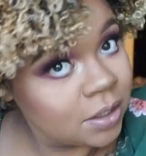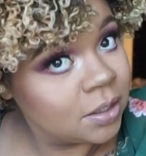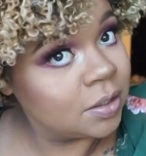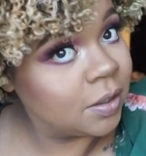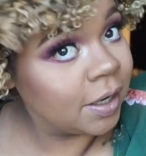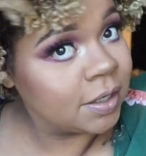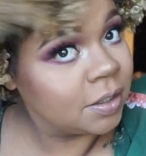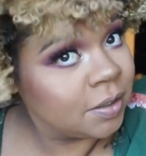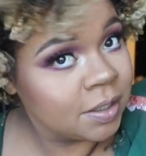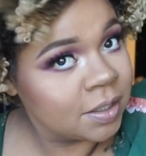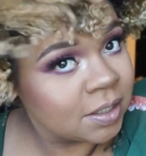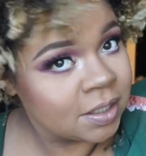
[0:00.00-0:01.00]
So as you
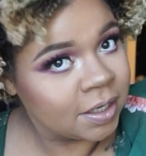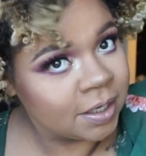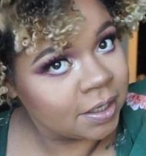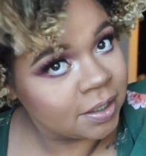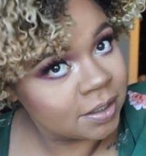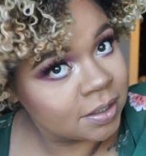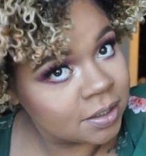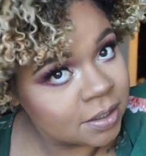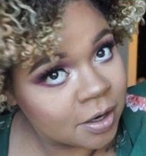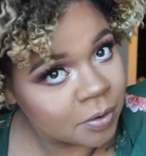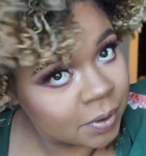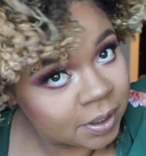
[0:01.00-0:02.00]
can see, it is
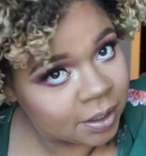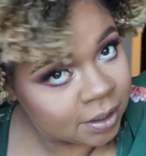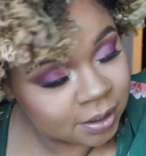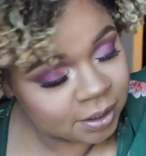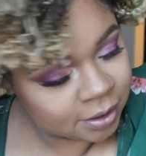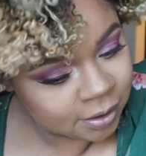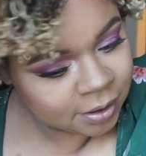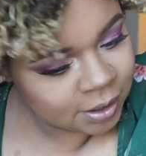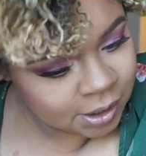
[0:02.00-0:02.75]
snowing in here.